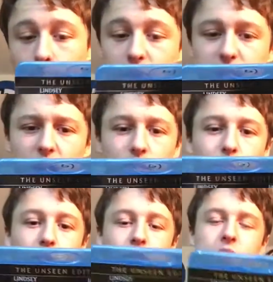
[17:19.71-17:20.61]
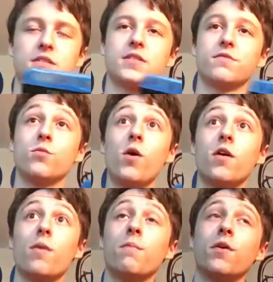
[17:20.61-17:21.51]
It's kind of about this, from what I
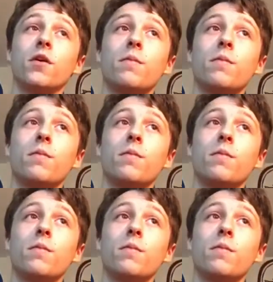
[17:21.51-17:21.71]
remember,